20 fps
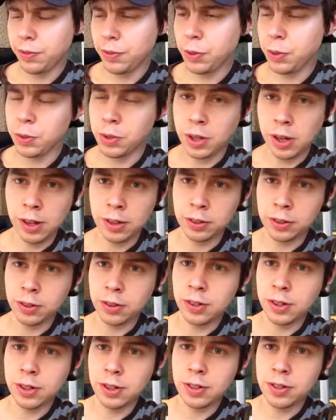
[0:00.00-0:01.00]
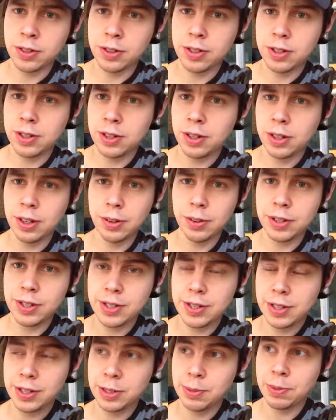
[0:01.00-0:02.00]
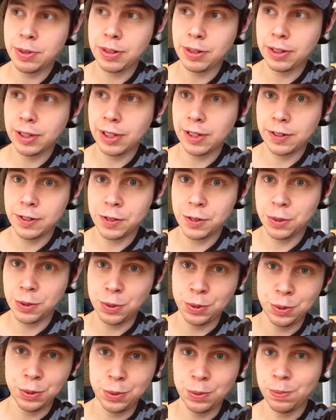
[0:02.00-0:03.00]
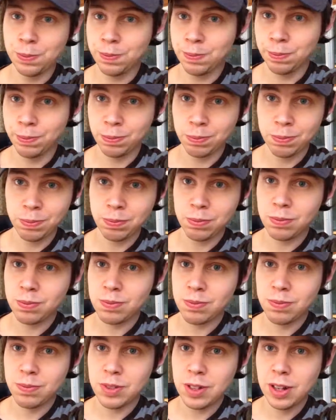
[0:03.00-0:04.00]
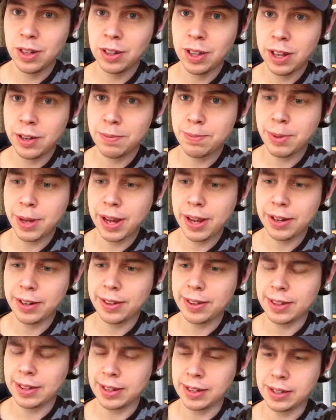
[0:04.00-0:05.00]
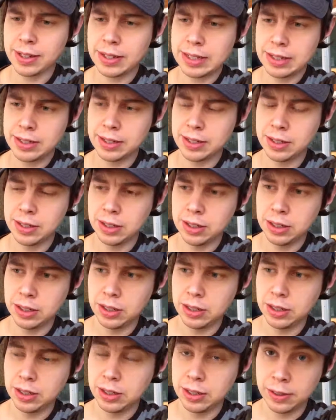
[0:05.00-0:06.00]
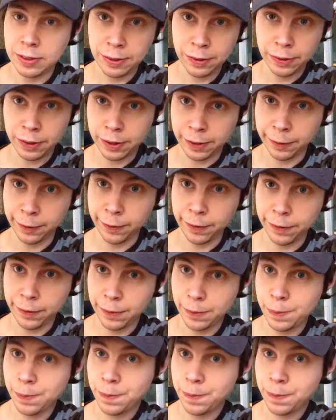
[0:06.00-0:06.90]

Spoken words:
food colorings. You know, these things have been linked to a lot of bad things, ill health.